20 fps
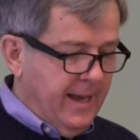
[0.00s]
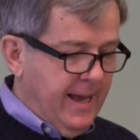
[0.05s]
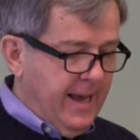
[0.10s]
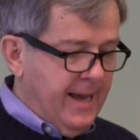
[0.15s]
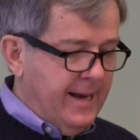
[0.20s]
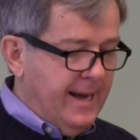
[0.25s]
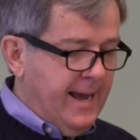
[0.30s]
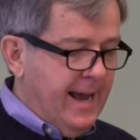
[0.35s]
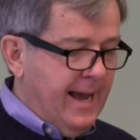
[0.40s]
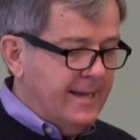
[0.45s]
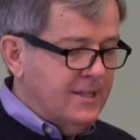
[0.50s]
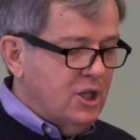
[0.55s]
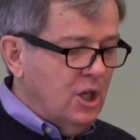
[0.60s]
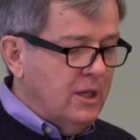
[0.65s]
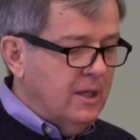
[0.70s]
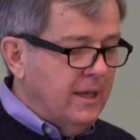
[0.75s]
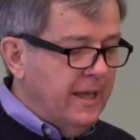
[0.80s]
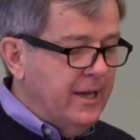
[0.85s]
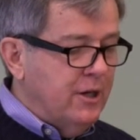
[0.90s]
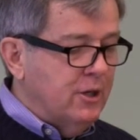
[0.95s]
And
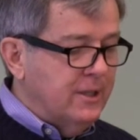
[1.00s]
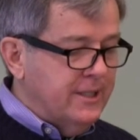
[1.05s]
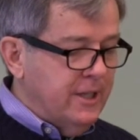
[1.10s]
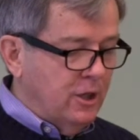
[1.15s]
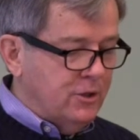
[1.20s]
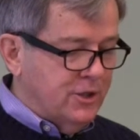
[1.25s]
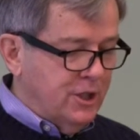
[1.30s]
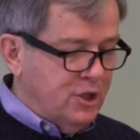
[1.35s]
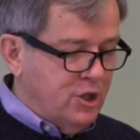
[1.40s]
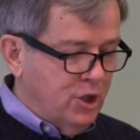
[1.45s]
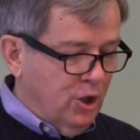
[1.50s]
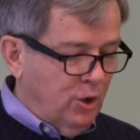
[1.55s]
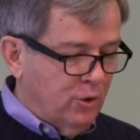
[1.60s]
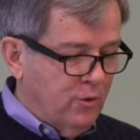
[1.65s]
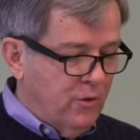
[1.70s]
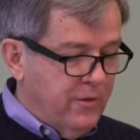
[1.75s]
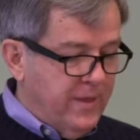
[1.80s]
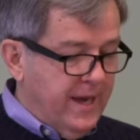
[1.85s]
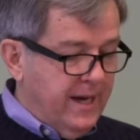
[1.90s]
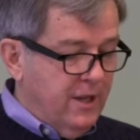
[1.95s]
Aslan later tells the
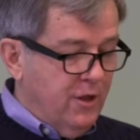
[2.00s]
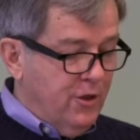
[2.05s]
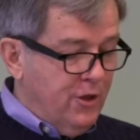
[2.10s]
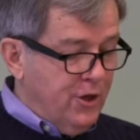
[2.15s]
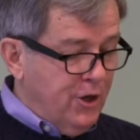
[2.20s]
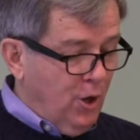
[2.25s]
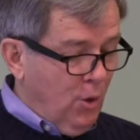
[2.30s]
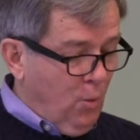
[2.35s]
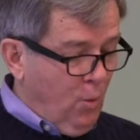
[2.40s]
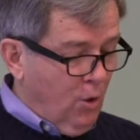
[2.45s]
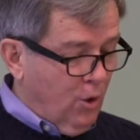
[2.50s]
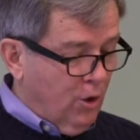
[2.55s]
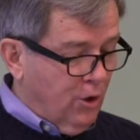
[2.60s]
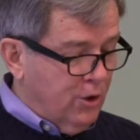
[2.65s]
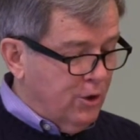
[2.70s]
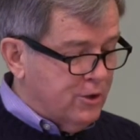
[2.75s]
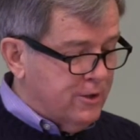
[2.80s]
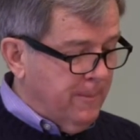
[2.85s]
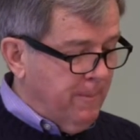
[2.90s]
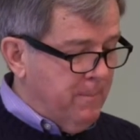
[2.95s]
children that in their world,
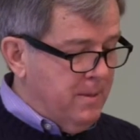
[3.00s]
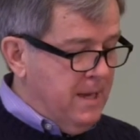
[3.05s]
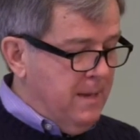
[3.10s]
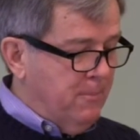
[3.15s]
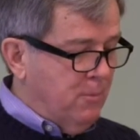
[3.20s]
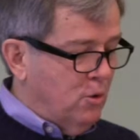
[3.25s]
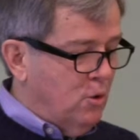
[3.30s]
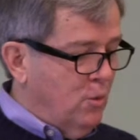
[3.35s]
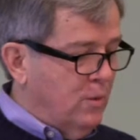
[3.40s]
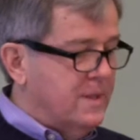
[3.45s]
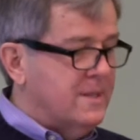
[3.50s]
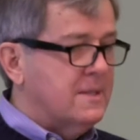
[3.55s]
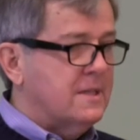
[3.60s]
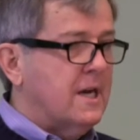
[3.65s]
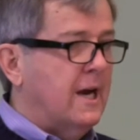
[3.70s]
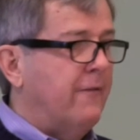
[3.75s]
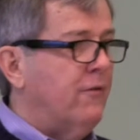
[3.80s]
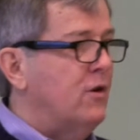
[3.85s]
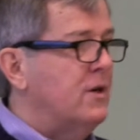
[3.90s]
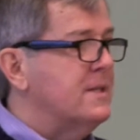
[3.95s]
there's some people who
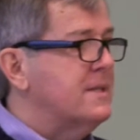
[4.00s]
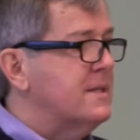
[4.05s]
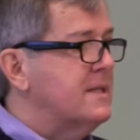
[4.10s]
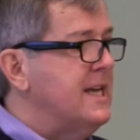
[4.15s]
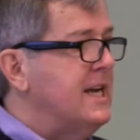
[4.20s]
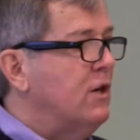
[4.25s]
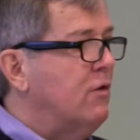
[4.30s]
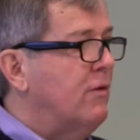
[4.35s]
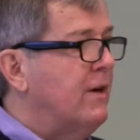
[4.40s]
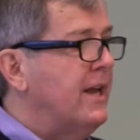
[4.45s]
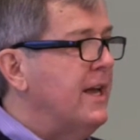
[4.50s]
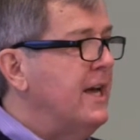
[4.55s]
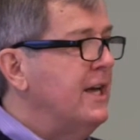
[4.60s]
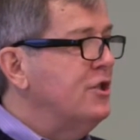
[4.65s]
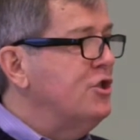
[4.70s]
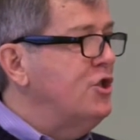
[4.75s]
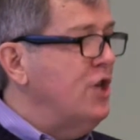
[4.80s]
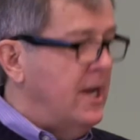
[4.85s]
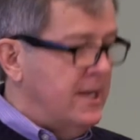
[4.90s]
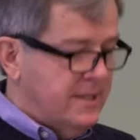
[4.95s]
discover a secret
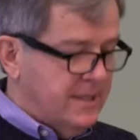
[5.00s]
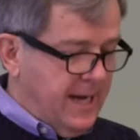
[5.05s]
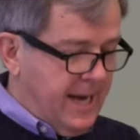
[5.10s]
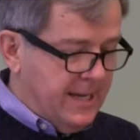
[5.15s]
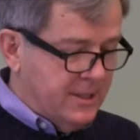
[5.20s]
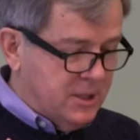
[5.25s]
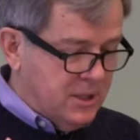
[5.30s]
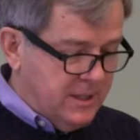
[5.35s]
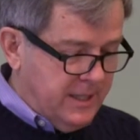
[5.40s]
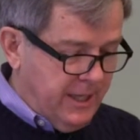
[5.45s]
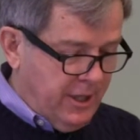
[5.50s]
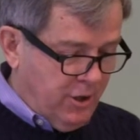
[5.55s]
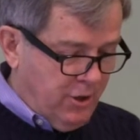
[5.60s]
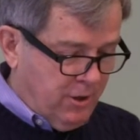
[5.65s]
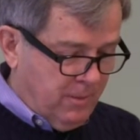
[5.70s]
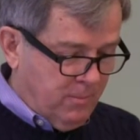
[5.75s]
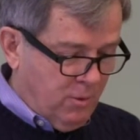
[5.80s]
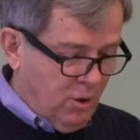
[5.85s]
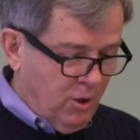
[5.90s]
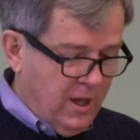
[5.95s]
just as
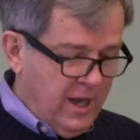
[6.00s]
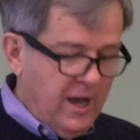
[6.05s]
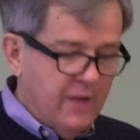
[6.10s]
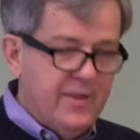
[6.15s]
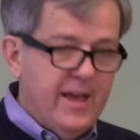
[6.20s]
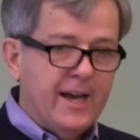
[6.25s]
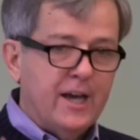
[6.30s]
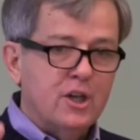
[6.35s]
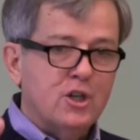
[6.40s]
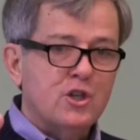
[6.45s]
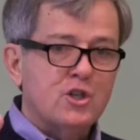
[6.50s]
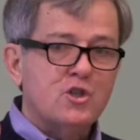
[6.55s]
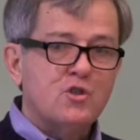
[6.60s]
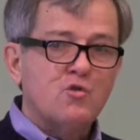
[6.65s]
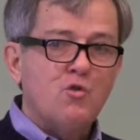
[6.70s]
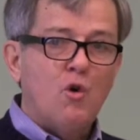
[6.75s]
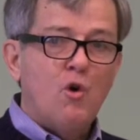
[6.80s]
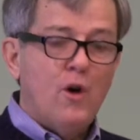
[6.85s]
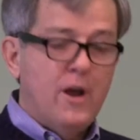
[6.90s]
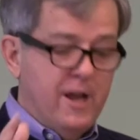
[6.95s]
terrible that could
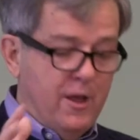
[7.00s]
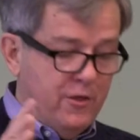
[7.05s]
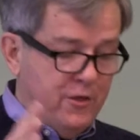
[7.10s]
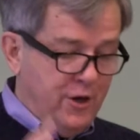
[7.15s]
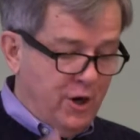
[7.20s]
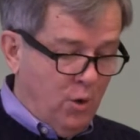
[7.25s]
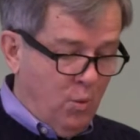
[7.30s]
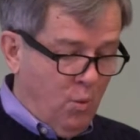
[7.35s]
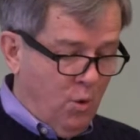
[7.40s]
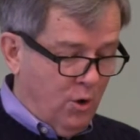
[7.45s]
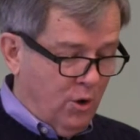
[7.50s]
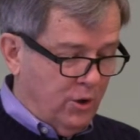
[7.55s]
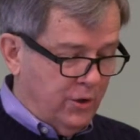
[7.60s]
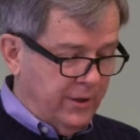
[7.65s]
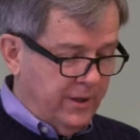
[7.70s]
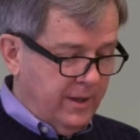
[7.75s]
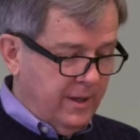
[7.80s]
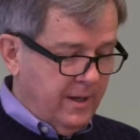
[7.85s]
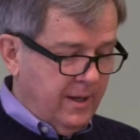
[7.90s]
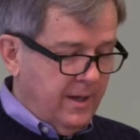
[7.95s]
destroy their
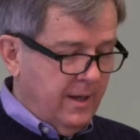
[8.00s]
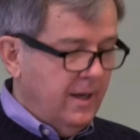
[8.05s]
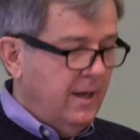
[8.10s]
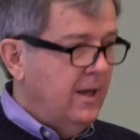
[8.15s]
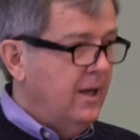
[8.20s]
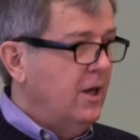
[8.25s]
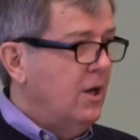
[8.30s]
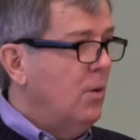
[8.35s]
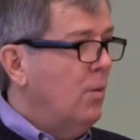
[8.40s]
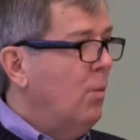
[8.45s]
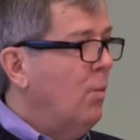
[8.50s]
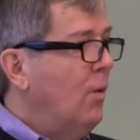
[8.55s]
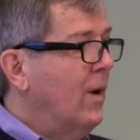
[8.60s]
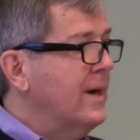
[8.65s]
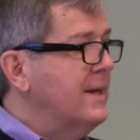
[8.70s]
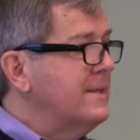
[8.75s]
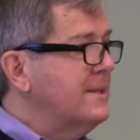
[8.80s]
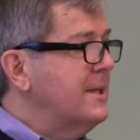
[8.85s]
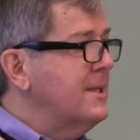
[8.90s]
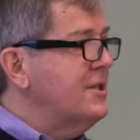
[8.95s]
world.
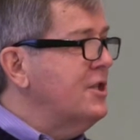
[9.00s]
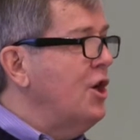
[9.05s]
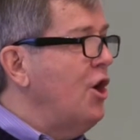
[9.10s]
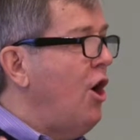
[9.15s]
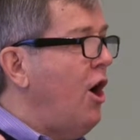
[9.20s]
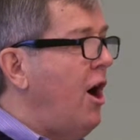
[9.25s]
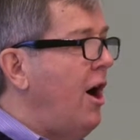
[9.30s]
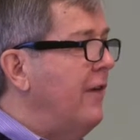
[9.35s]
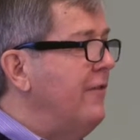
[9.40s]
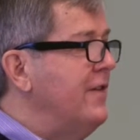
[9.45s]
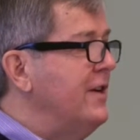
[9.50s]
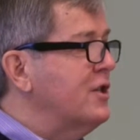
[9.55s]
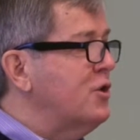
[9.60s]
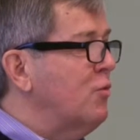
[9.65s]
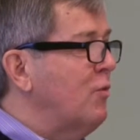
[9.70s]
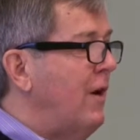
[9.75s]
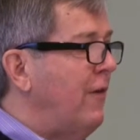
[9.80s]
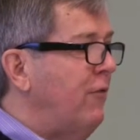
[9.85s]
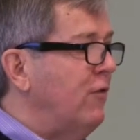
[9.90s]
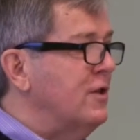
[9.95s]
What is this an
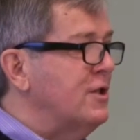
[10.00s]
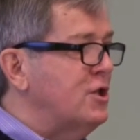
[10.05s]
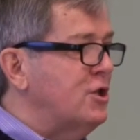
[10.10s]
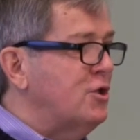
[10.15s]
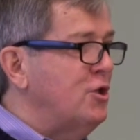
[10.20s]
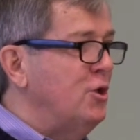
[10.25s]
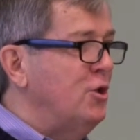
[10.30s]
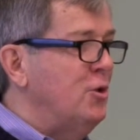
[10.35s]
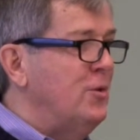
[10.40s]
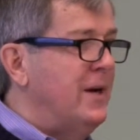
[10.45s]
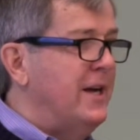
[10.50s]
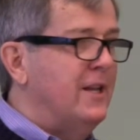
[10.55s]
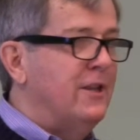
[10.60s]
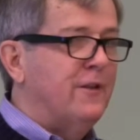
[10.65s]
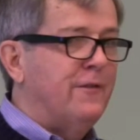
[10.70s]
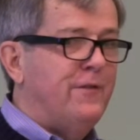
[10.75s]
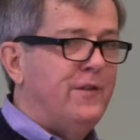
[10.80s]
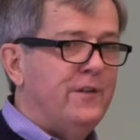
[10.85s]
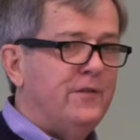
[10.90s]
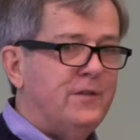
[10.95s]
obvious reference to in
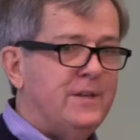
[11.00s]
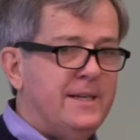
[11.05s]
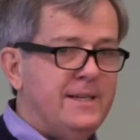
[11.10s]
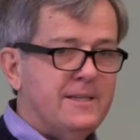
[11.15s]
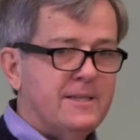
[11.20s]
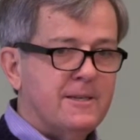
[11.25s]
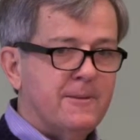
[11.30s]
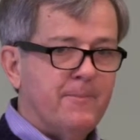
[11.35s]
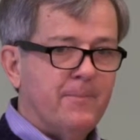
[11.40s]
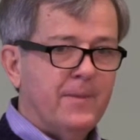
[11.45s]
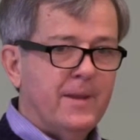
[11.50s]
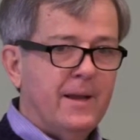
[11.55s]
the 50s?